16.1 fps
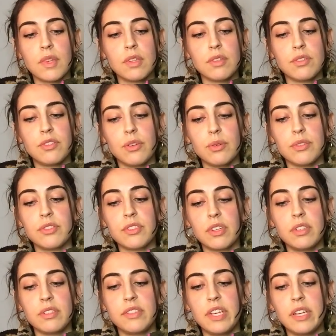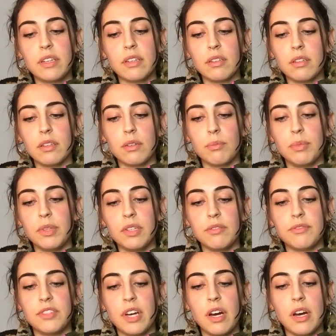And so it's going to take a little bit
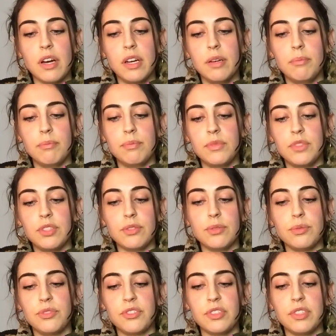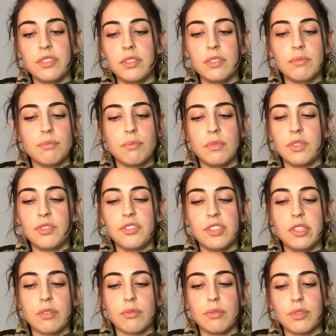of time to see
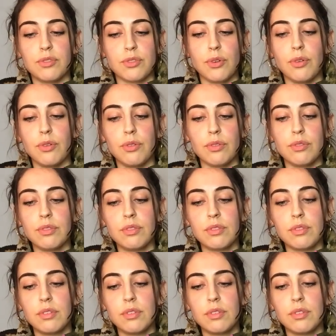see a result.